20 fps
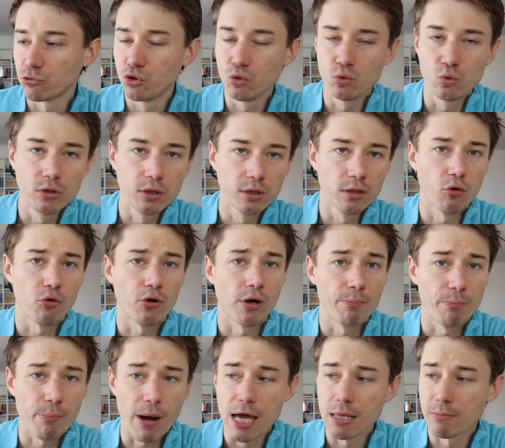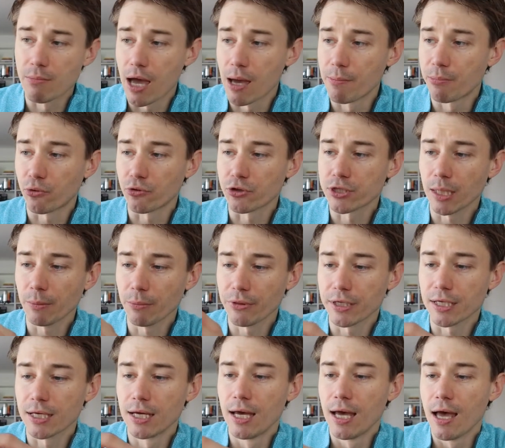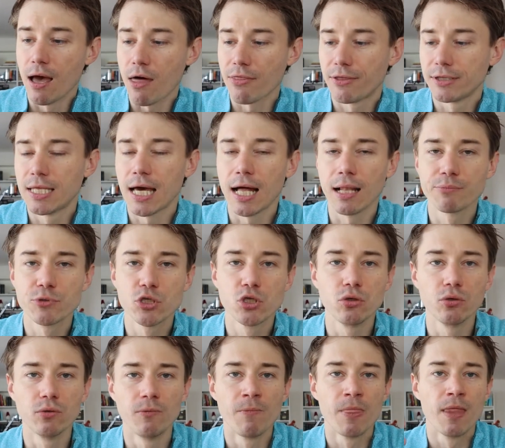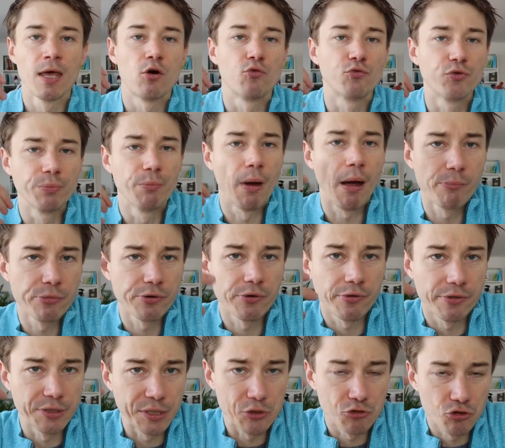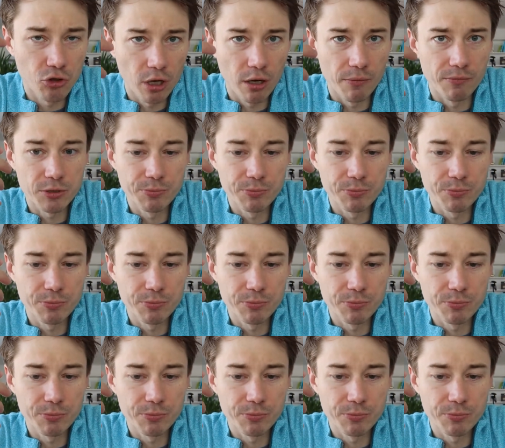doodle or a mind map or something that helps you remember these terms.